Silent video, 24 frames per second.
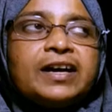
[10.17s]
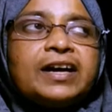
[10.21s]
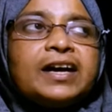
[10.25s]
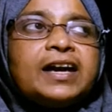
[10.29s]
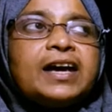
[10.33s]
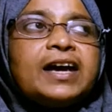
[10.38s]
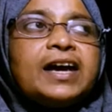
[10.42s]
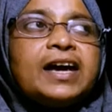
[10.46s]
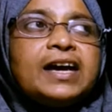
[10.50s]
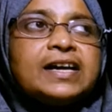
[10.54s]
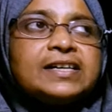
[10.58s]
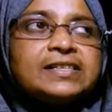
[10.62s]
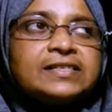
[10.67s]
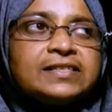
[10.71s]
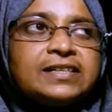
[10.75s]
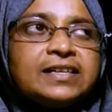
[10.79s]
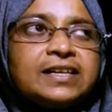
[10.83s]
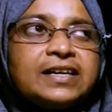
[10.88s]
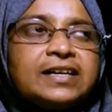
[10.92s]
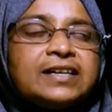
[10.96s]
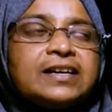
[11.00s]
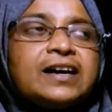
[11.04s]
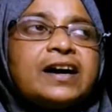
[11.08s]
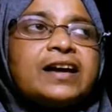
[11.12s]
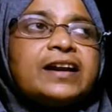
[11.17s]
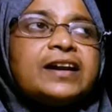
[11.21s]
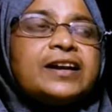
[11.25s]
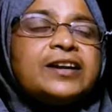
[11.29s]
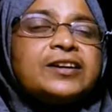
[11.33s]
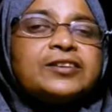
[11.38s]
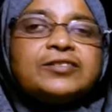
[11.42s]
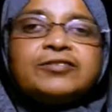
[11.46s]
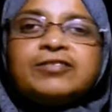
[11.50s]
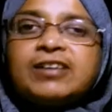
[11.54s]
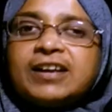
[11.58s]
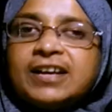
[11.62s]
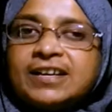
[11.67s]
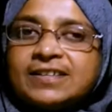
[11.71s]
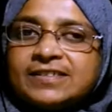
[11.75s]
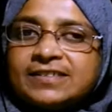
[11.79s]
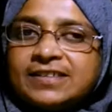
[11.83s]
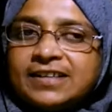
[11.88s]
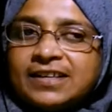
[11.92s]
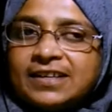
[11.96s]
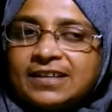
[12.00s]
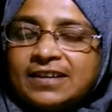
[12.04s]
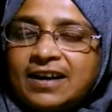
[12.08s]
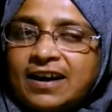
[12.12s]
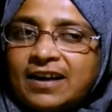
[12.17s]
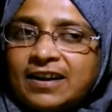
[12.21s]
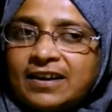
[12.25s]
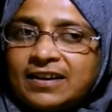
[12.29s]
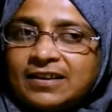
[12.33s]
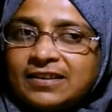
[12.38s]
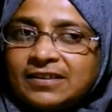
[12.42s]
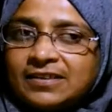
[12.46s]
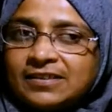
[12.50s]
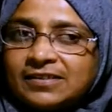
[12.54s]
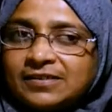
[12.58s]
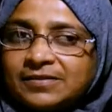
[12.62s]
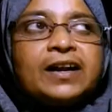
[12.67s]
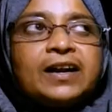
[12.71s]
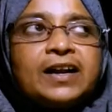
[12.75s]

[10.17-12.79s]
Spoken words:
AC current to DC current.